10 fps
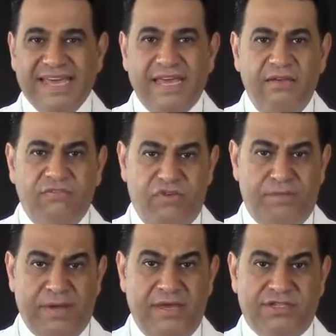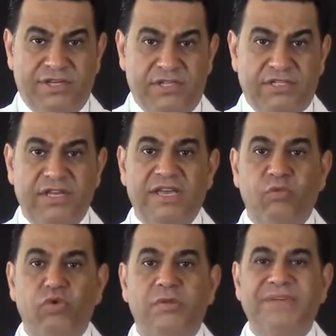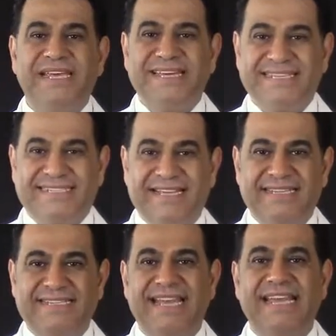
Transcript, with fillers: Every patient will be assessed